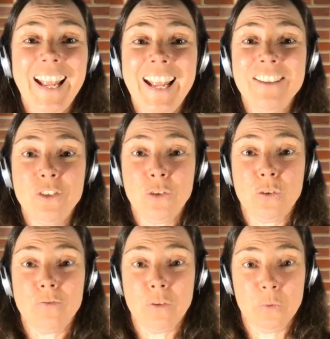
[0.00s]
is
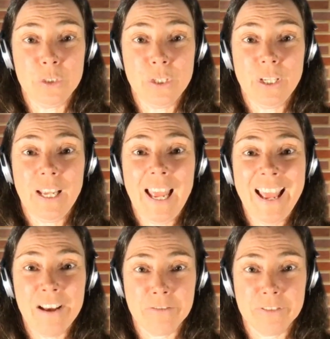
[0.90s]
short for would
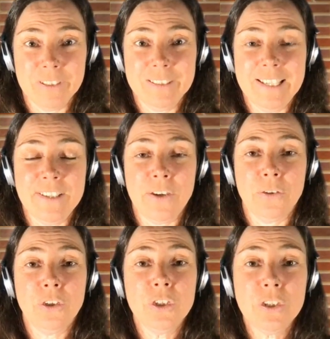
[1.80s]
have. Ditto
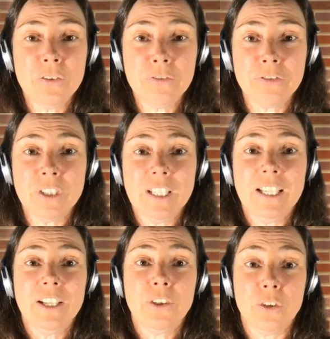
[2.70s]
could've,
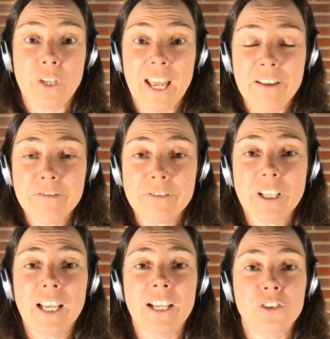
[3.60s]
could have,
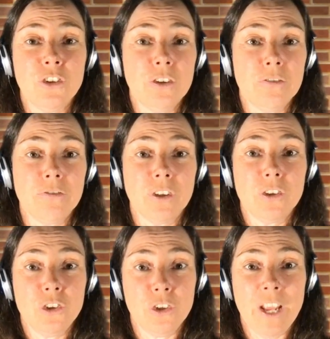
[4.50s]
should've,
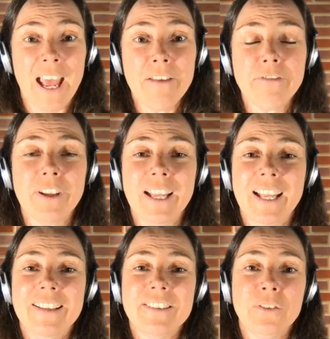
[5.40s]
should have.
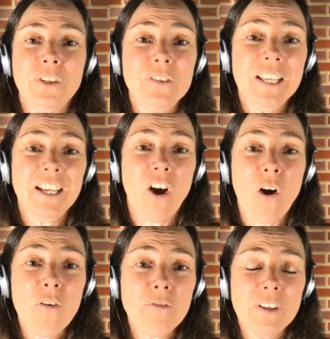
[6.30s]
So using
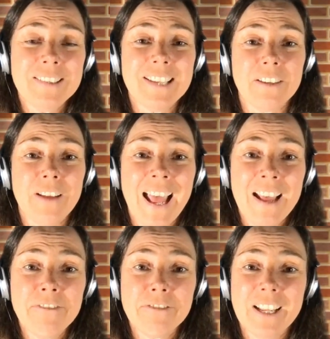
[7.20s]
of instead of
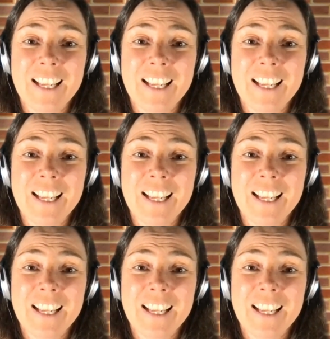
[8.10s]
have,